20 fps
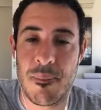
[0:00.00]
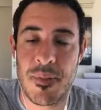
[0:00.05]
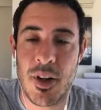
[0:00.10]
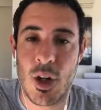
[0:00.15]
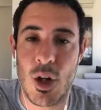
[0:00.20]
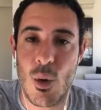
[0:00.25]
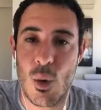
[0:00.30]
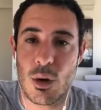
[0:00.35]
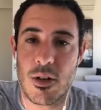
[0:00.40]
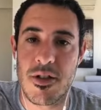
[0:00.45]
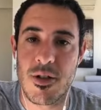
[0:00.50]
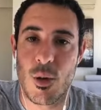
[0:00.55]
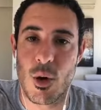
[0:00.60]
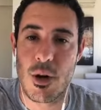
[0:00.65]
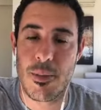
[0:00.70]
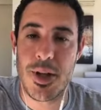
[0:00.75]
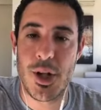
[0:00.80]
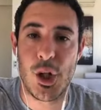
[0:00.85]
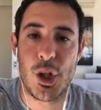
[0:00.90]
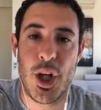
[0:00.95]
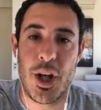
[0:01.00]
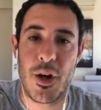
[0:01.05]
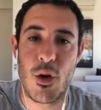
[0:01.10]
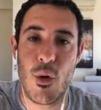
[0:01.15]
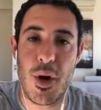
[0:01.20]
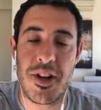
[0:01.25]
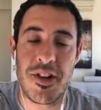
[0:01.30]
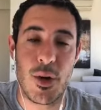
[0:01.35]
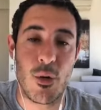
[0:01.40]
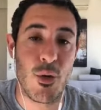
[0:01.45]
You also want to be
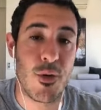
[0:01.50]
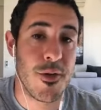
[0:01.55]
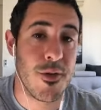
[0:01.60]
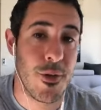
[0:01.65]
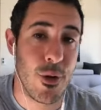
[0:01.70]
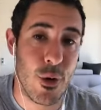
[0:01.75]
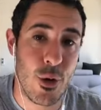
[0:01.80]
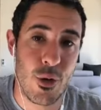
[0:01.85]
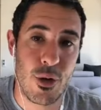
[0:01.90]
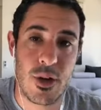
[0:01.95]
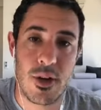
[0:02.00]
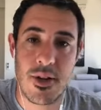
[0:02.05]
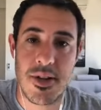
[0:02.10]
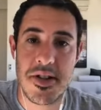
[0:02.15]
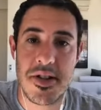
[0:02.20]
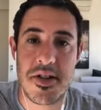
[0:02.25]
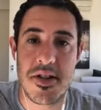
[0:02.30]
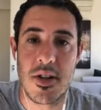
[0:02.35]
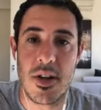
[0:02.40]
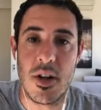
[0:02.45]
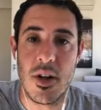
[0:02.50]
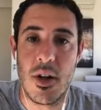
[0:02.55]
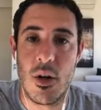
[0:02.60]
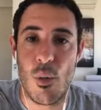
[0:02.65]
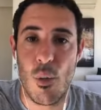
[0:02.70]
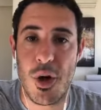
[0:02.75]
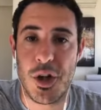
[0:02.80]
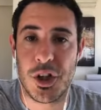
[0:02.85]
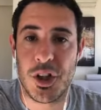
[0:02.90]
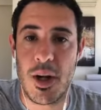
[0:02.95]
generating referrals,
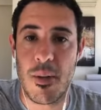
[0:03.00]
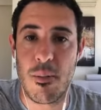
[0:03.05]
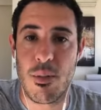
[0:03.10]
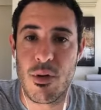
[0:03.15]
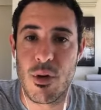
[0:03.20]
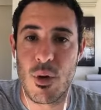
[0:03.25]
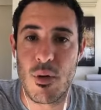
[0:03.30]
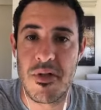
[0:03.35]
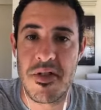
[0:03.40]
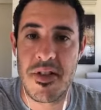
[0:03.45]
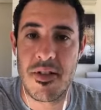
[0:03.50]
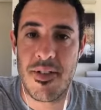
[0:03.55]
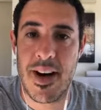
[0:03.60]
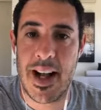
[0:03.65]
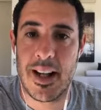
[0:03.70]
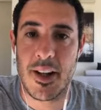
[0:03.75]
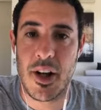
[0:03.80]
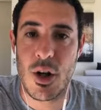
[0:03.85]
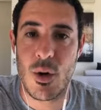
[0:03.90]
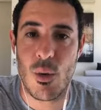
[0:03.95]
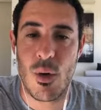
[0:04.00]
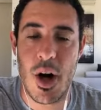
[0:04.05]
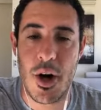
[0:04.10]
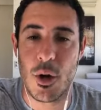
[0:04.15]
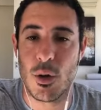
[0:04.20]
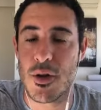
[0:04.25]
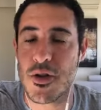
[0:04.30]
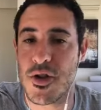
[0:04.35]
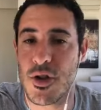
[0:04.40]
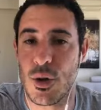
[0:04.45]
which improves the value, and
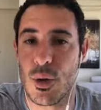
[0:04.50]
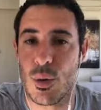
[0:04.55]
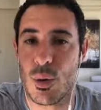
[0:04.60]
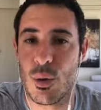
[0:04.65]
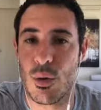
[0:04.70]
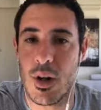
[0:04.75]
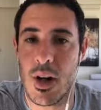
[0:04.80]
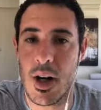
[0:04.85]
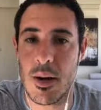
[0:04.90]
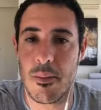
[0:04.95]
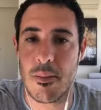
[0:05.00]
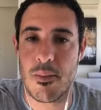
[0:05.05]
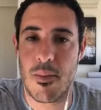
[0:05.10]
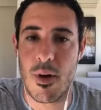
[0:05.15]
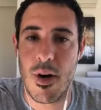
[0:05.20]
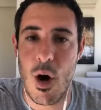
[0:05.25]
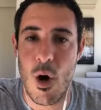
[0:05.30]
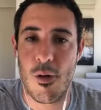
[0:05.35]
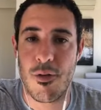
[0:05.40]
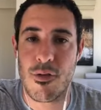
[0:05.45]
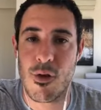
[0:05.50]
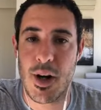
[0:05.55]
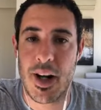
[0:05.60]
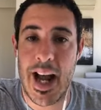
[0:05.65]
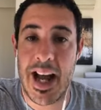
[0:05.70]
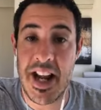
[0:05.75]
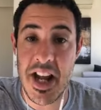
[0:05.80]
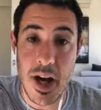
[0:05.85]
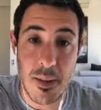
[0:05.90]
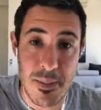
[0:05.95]
also offering
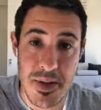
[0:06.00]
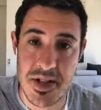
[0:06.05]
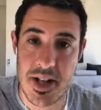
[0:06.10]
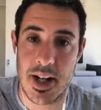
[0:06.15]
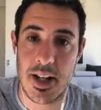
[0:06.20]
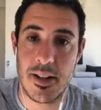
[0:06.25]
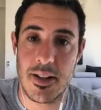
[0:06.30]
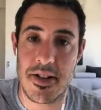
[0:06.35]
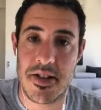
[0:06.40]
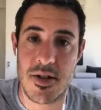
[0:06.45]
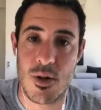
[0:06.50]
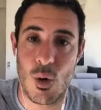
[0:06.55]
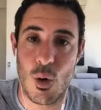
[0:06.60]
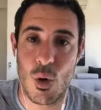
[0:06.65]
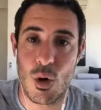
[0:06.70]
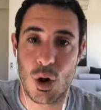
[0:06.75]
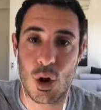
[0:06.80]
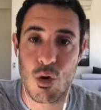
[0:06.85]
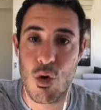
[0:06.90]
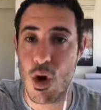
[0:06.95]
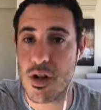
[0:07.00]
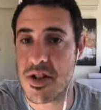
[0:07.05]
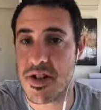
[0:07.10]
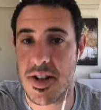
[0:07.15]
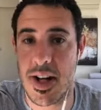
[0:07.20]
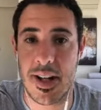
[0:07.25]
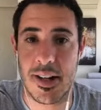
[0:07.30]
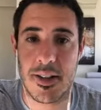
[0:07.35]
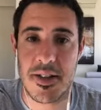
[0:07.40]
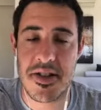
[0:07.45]
any upsells or
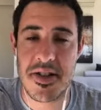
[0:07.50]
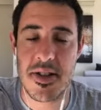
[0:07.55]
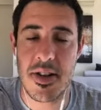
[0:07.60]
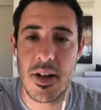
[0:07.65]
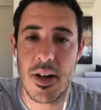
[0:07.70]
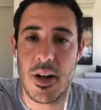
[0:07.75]
cross-sells.